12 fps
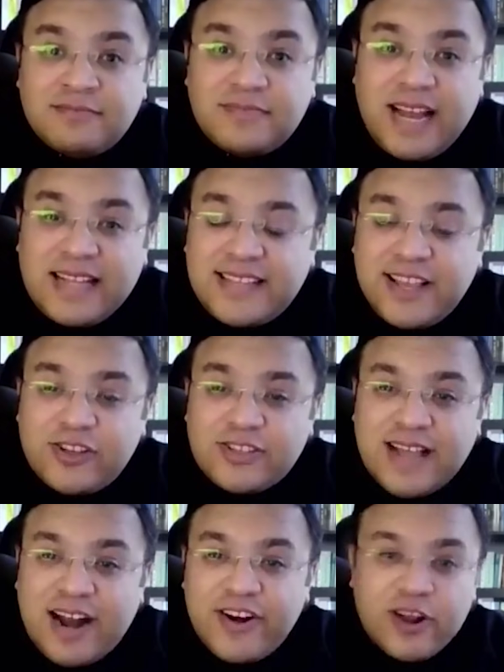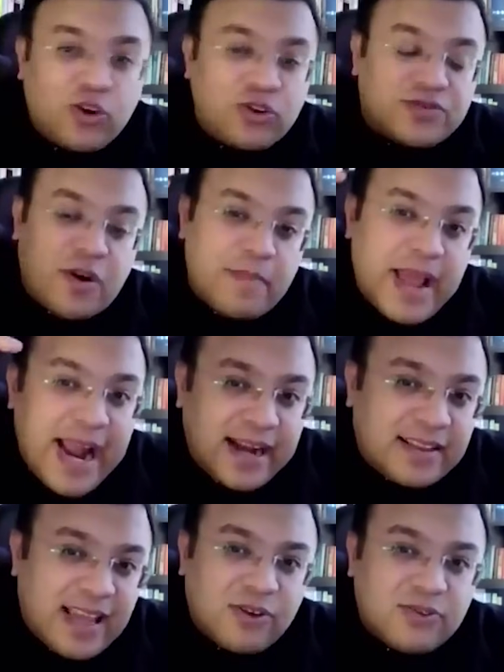Let's say your salary goes from
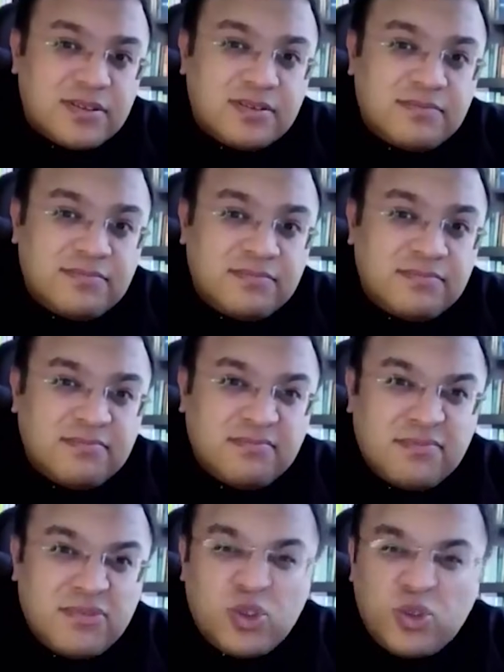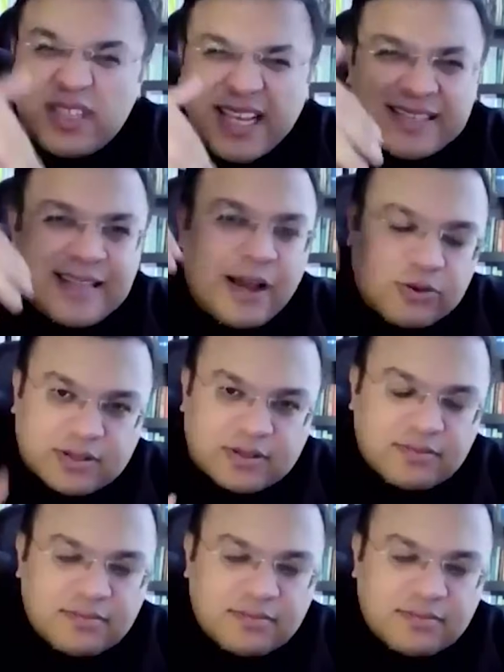8,000 to 6,000.